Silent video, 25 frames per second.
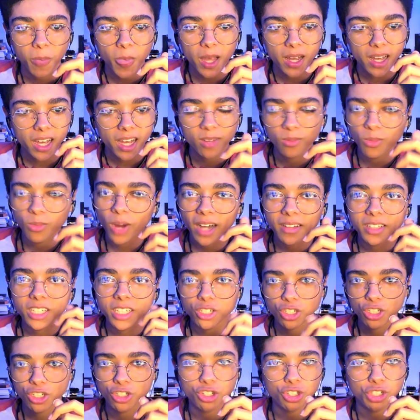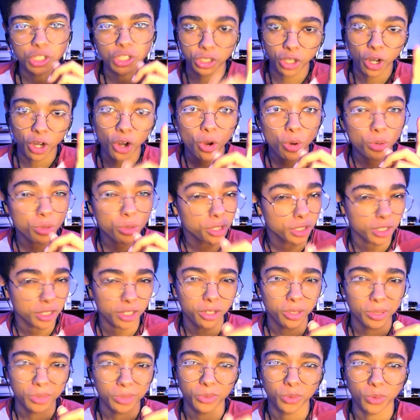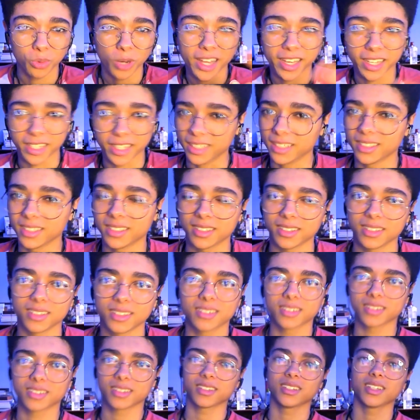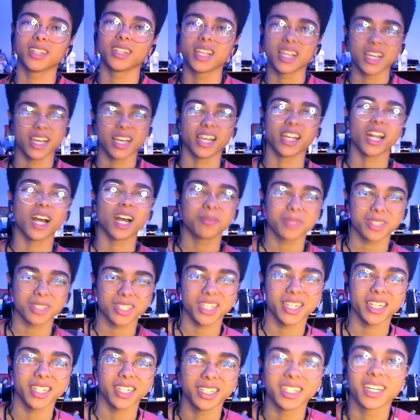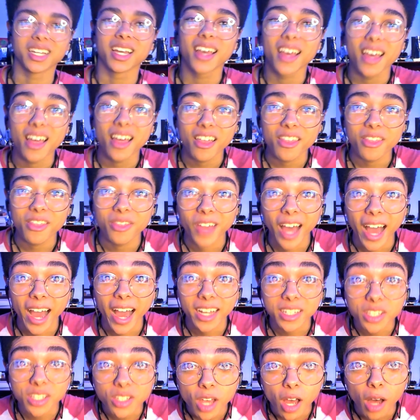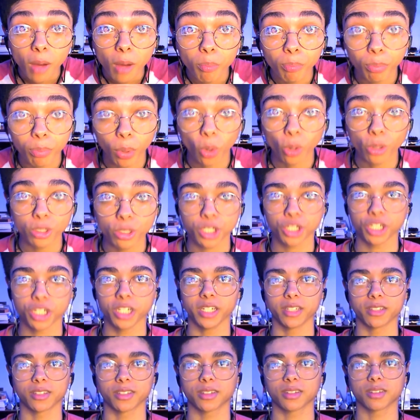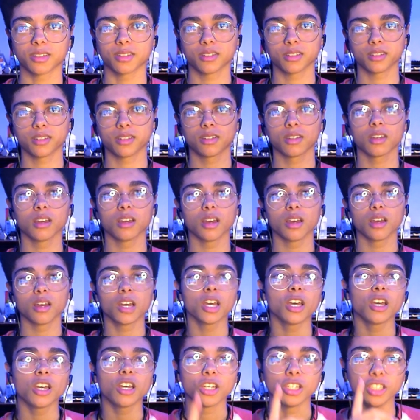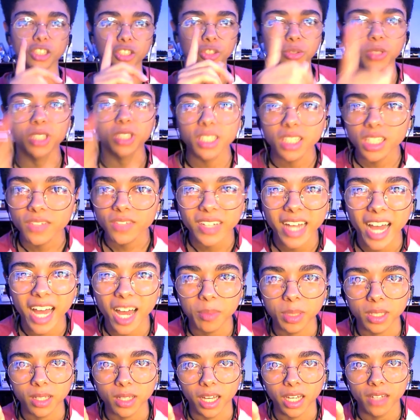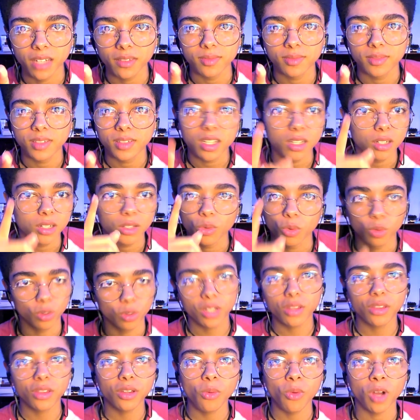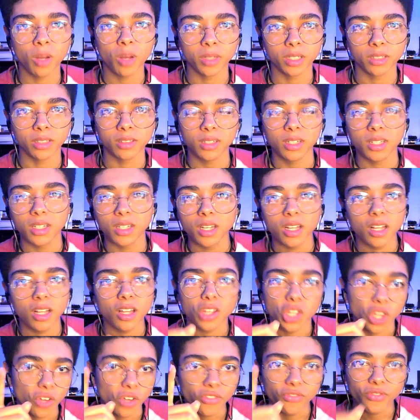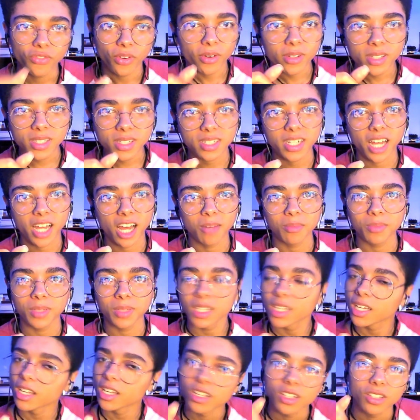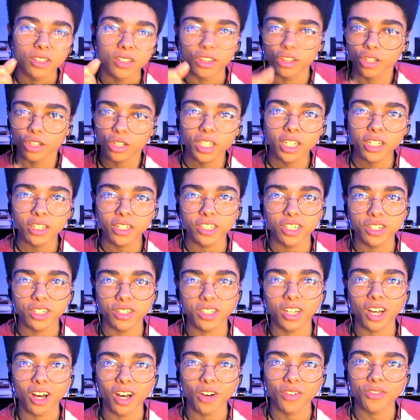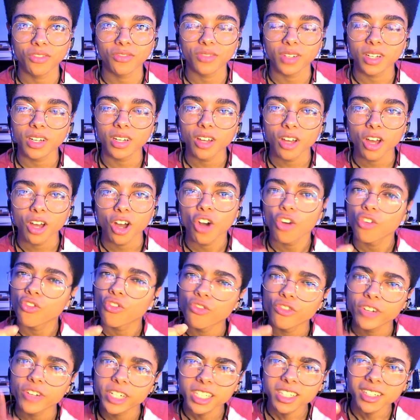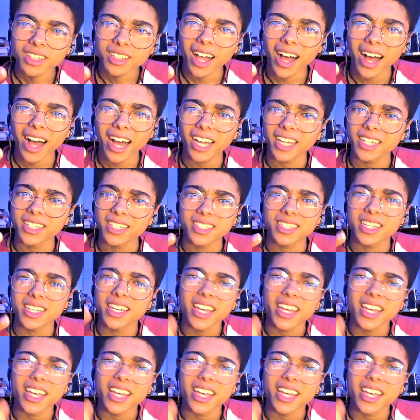and why they should just go their own way. And I'm saying, that's bullshit. You can live a happy life with a woman. The first step, look at yourself, realize,